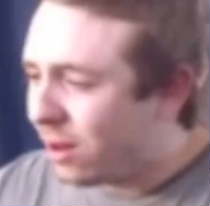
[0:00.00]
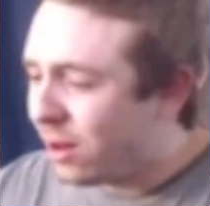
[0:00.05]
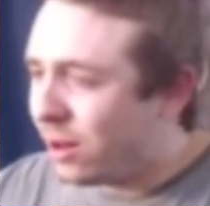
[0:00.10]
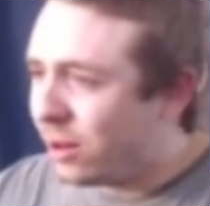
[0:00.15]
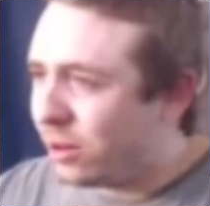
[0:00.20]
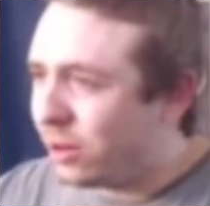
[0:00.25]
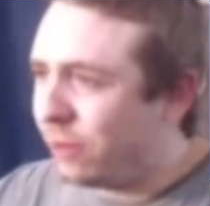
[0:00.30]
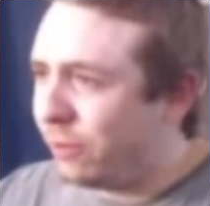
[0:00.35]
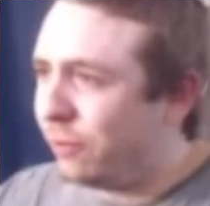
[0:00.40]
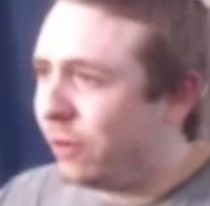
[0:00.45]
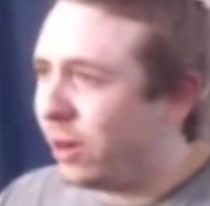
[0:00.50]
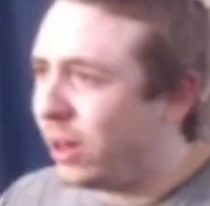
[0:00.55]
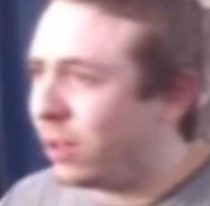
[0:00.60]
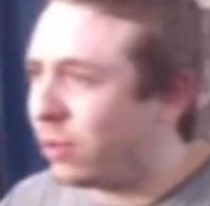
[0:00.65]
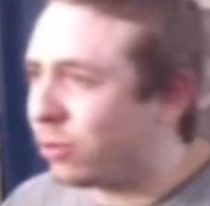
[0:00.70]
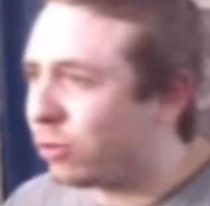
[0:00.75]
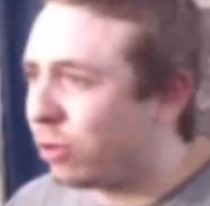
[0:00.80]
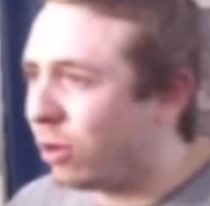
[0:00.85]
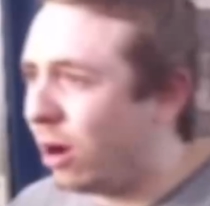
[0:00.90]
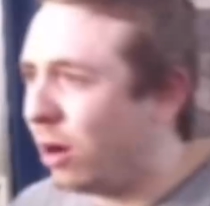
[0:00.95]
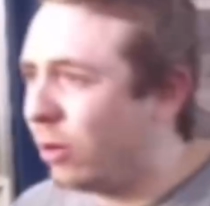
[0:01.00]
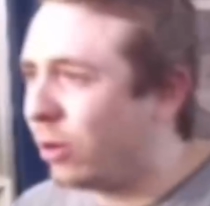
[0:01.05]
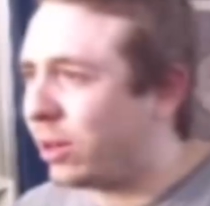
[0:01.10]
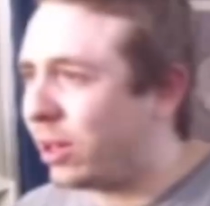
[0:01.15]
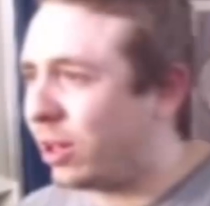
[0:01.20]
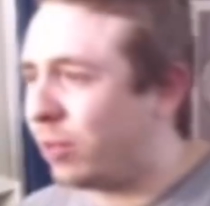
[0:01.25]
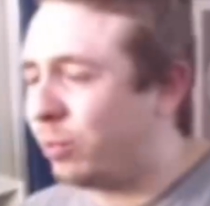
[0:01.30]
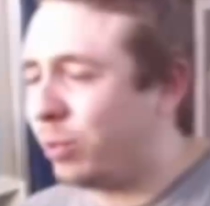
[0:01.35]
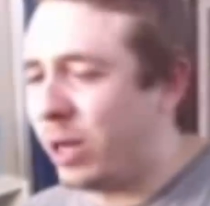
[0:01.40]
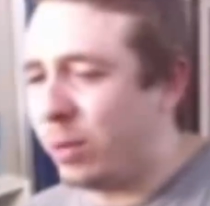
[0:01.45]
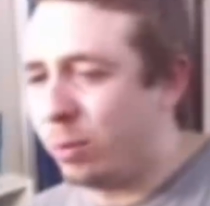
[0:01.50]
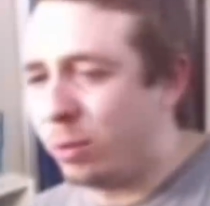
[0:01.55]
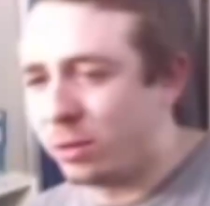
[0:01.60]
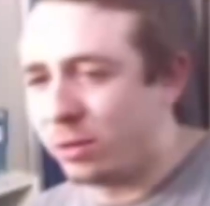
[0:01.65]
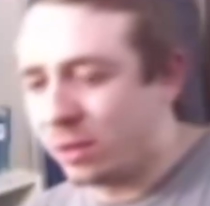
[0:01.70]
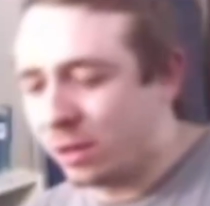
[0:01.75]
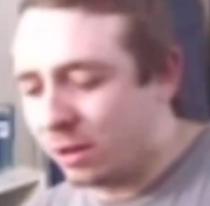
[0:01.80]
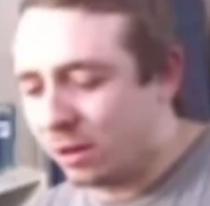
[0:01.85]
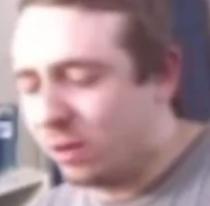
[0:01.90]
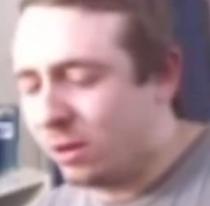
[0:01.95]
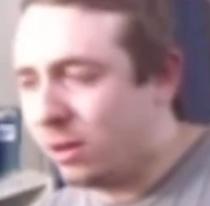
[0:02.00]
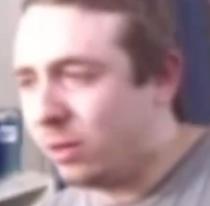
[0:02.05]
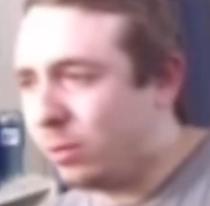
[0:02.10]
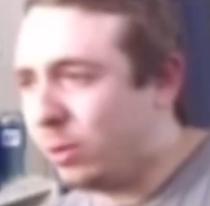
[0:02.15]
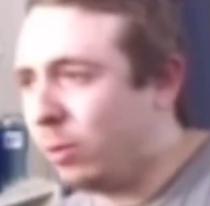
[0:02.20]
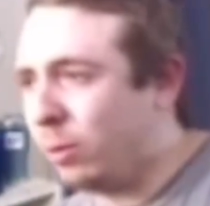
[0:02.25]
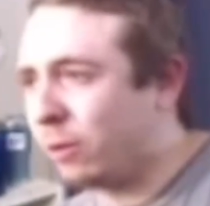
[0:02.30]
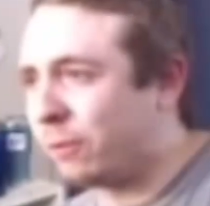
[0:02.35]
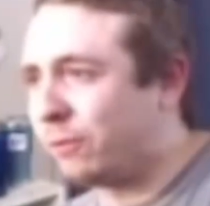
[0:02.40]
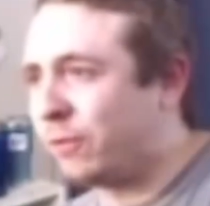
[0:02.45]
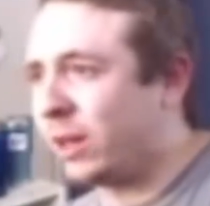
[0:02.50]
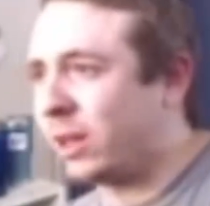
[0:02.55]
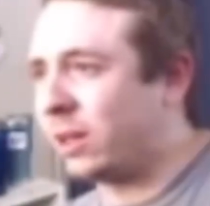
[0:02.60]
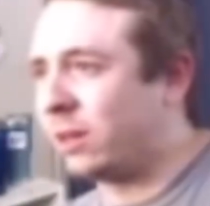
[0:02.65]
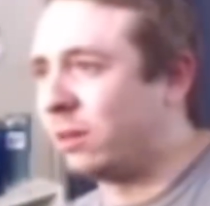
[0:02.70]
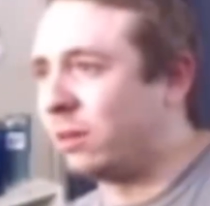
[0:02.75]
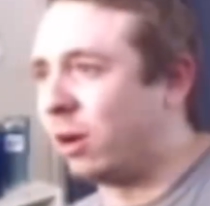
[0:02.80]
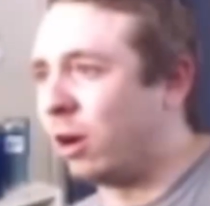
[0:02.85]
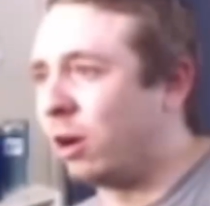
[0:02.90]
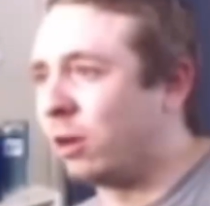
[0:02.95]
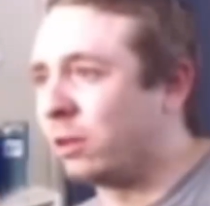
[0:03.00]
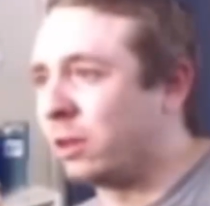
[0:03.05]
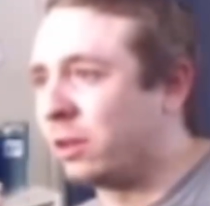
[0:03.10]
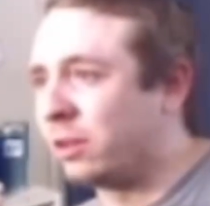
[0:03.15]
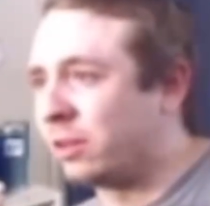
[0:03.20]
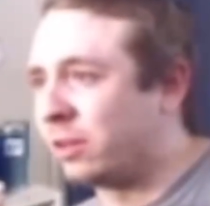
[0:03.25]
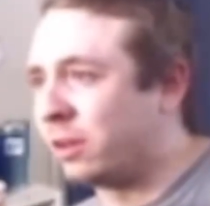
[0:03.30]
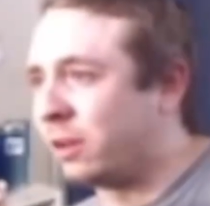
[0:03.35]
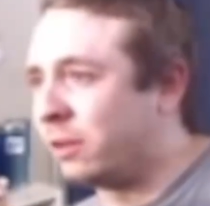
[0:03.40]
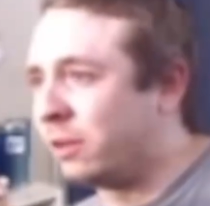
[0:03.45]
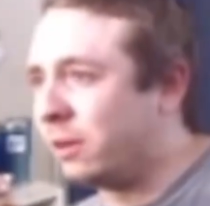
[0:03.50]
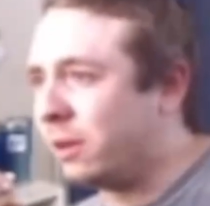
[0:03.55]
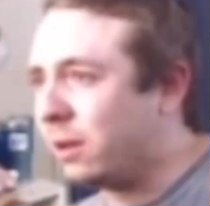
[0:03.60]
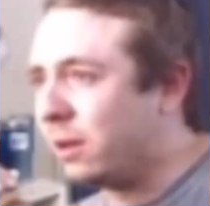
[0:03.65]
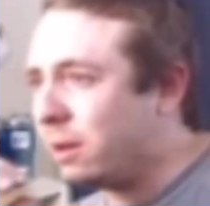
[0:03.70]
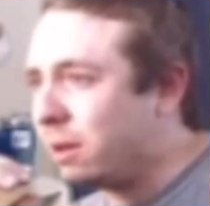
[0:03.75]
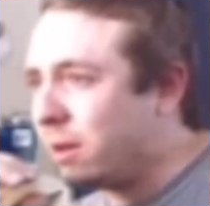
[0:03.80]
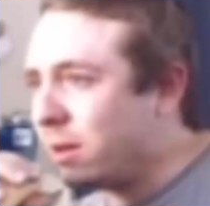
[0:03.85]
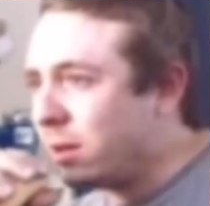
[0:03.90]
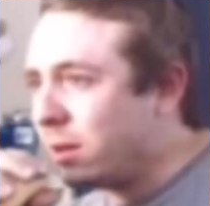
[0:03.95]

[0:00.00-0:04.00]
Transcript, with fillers: What the fuck is wrong with these people, dude? People are fucking heartless, dude.